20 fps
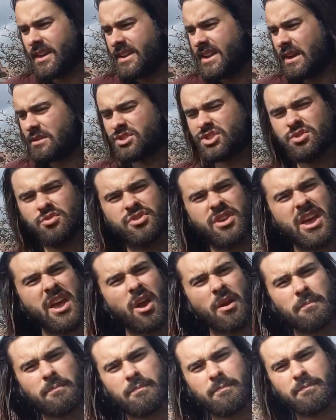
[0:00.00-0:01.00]
Now, so they
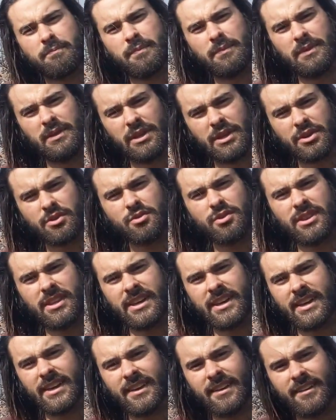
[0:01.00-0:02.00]
are
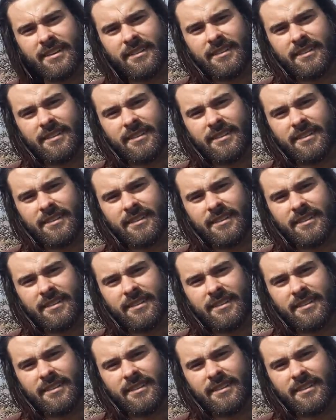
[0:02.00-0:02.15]
literally